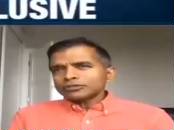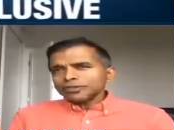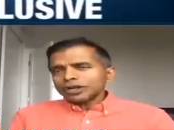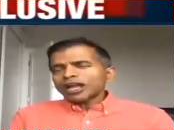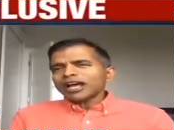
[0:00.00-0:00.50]

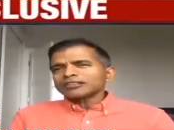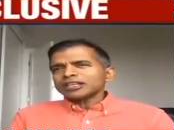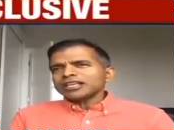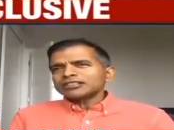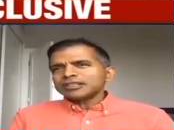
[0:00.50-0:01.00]
So you got to ask:
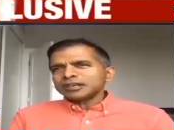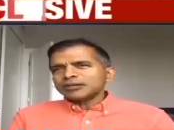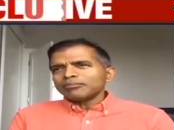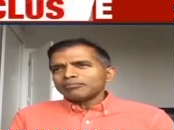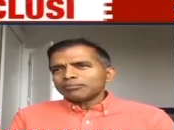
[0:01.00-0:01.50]
Is the
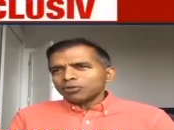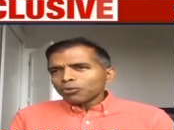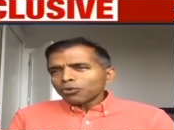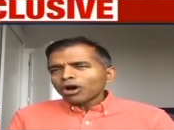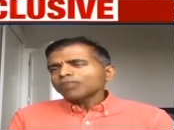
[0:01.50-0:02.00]

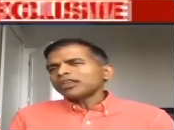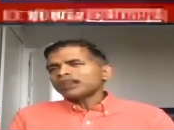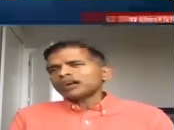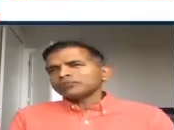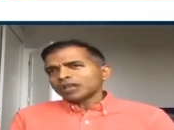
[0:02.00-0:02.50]
reward
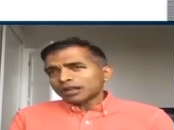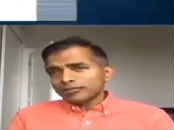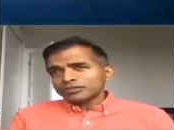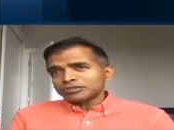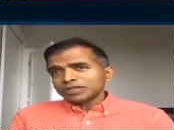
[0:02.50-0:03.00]
that comes out of
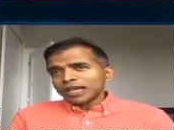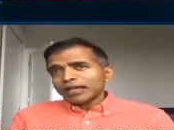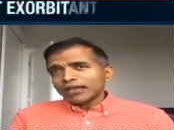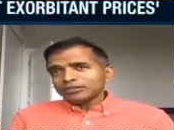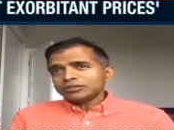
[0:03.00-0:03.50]
this
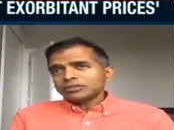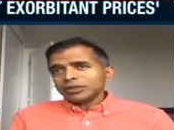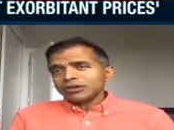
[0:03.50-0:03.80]
change,